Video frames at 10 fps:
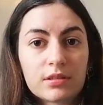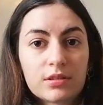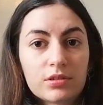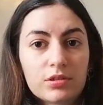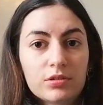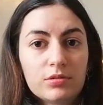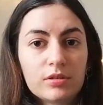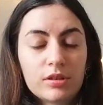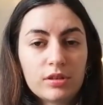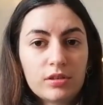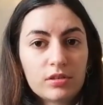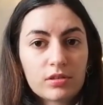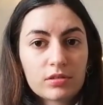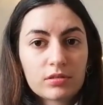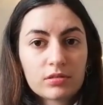So nice.
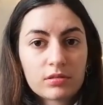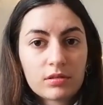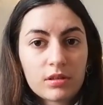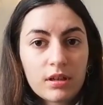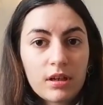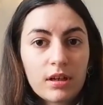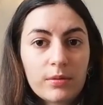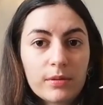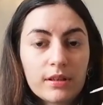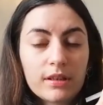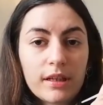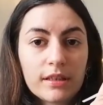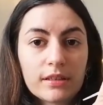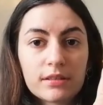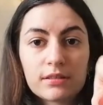I really like it.